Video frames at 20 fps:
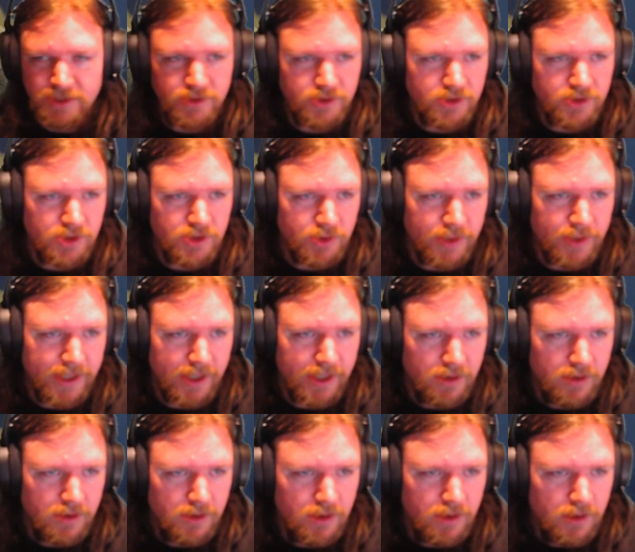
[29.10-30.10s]
are doing,
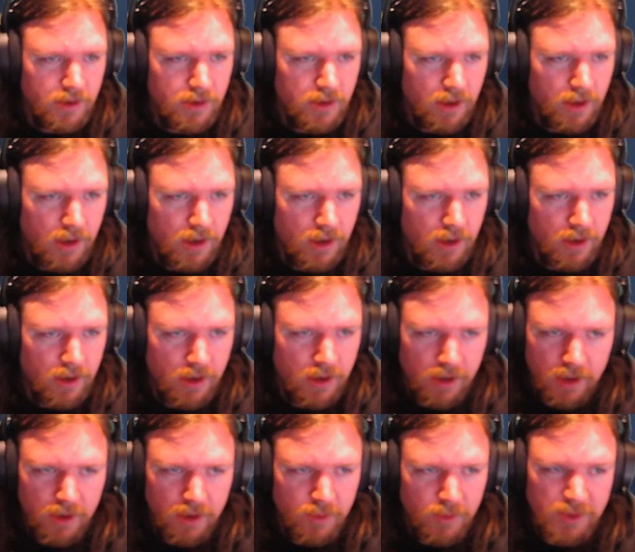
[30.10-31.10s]

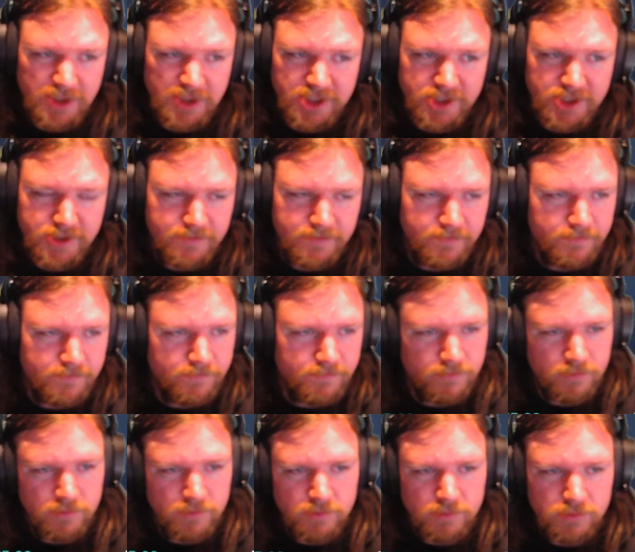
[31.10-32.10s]
uh, which
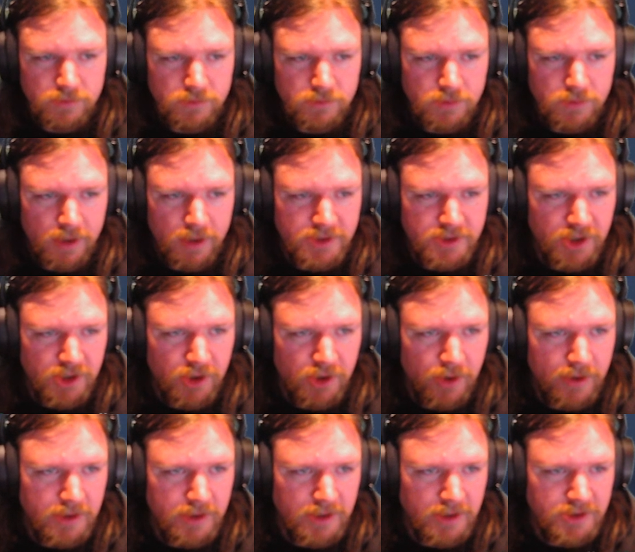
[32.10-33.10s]
I don't know. I,
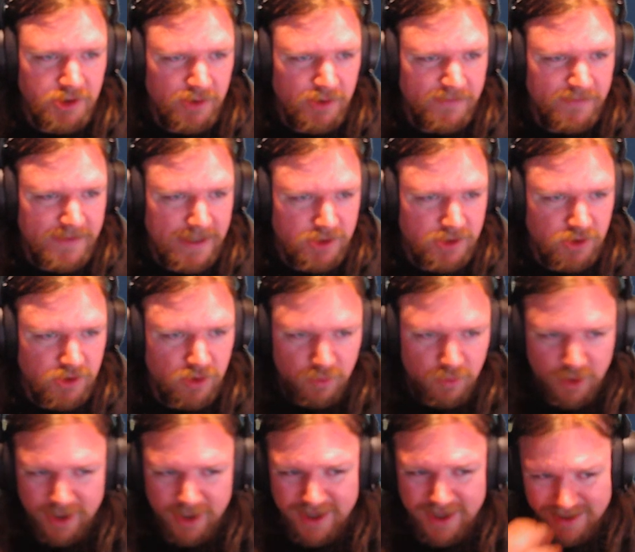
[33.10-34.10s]
I, don't know if that's not
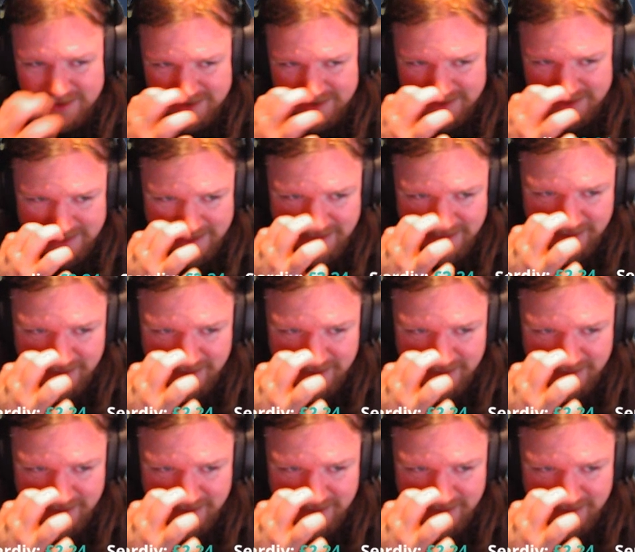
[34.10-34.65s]
working as intended